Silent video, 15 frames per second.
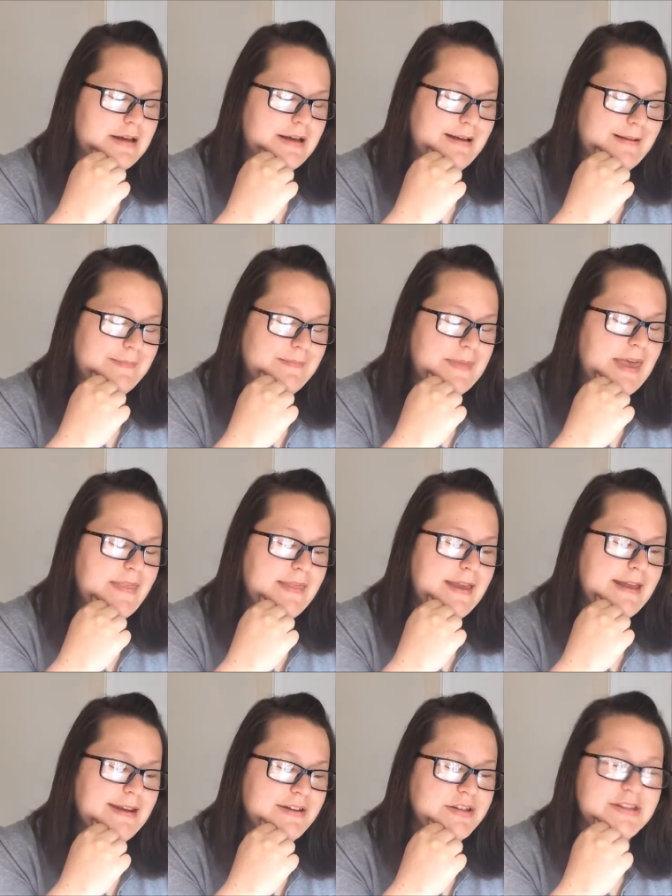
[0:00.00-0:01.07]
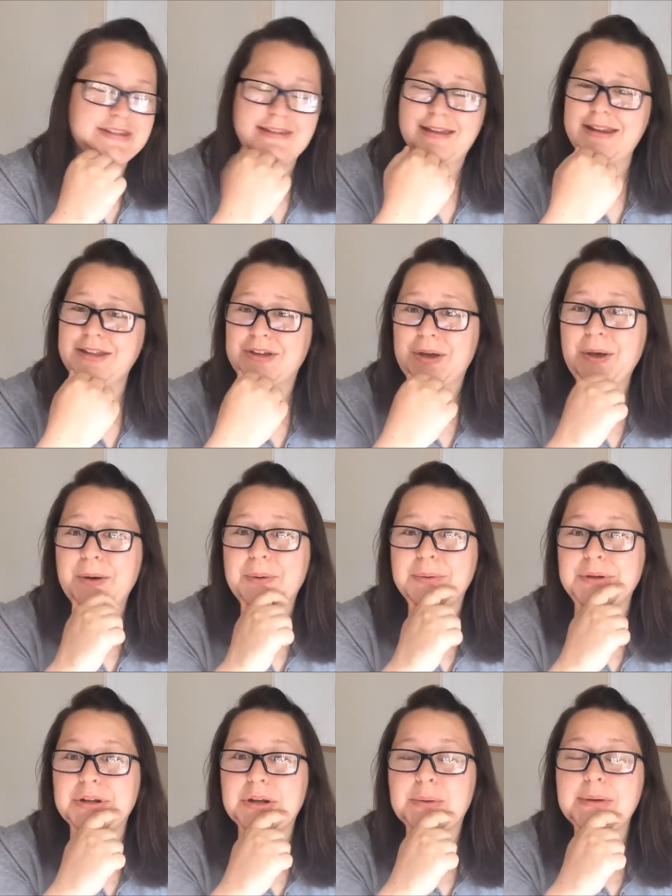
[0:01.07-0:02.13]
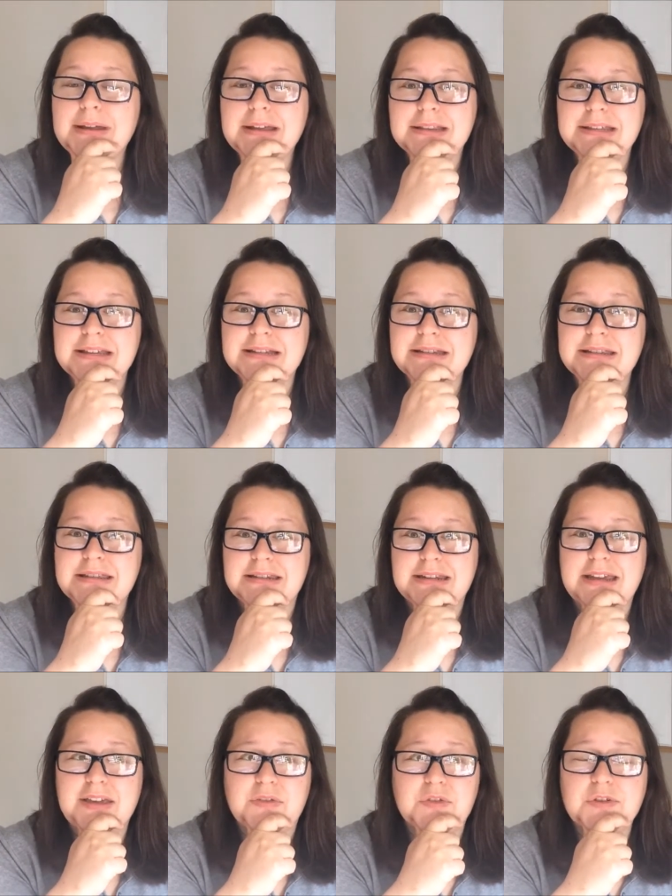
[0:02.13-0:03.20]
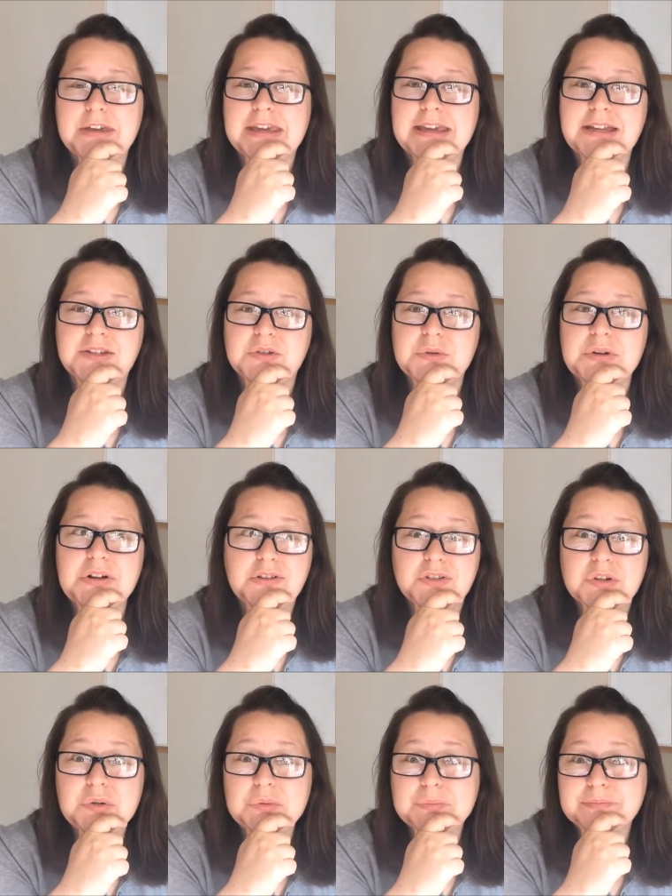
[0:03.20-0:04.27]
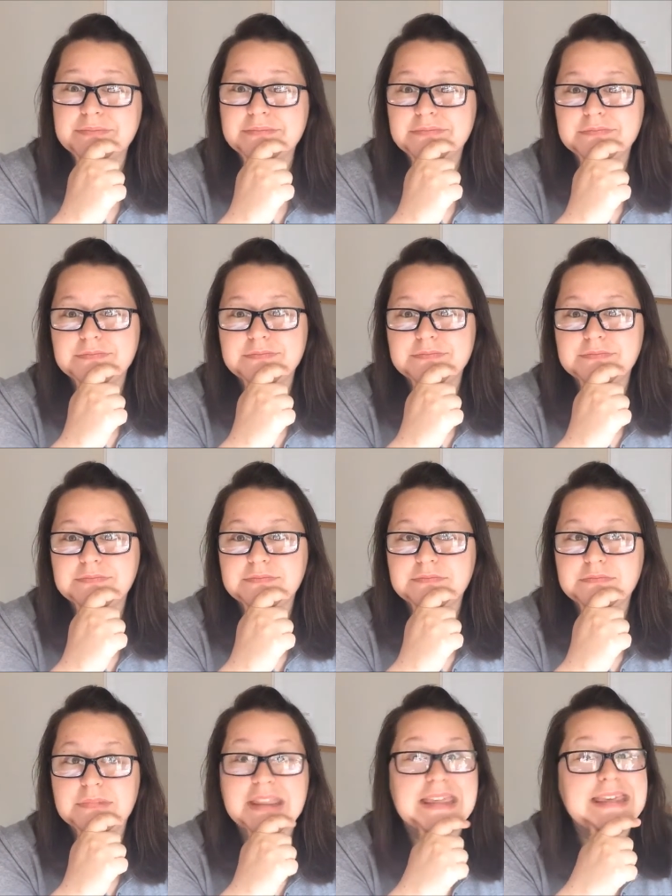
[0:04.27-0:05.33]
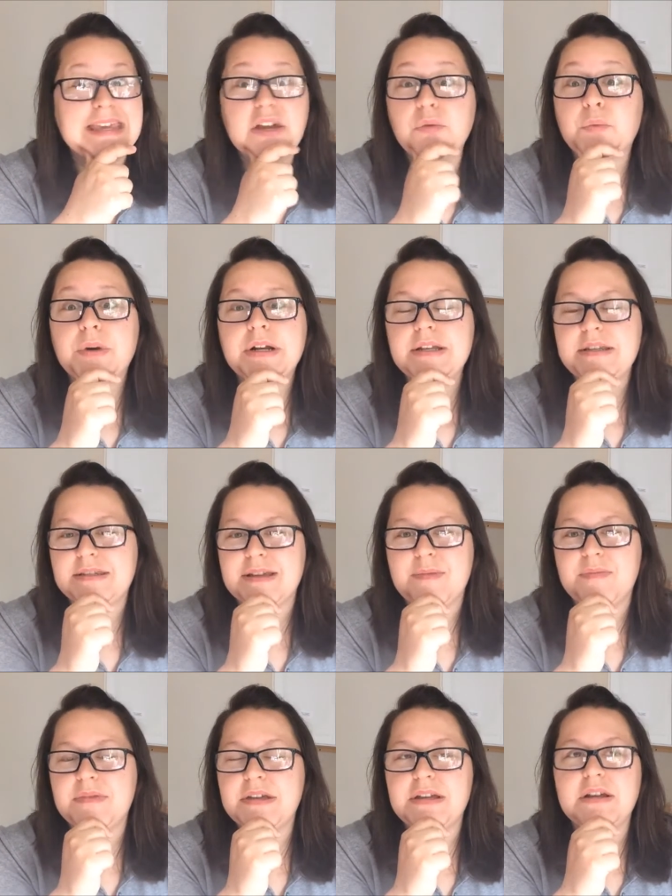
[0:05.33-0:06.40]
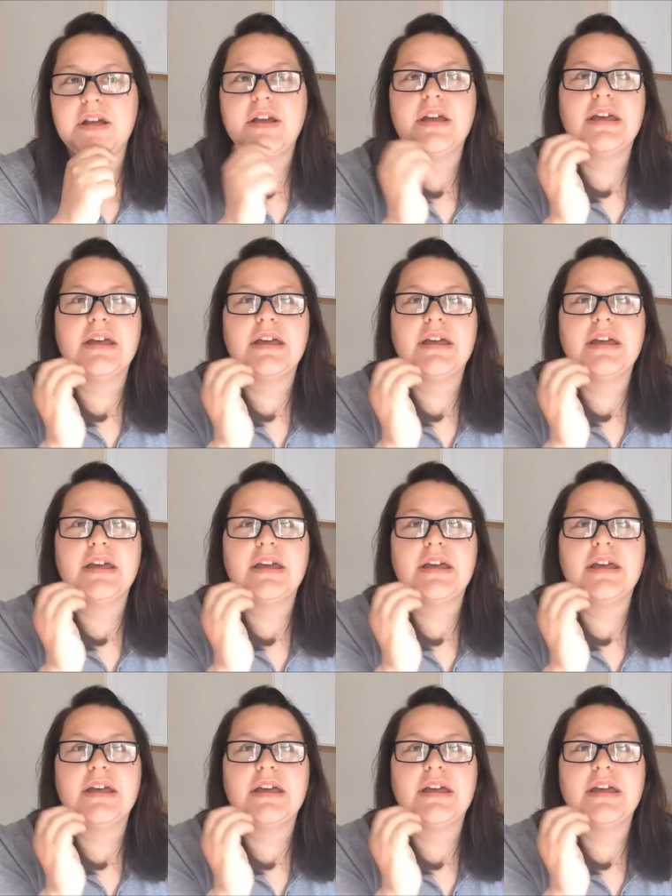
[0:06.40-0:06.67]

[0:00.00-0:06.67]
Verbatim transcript: Um, and then it's just letting go. You know what? At the end of the day, if you can't do it all, don't. Get rid of something.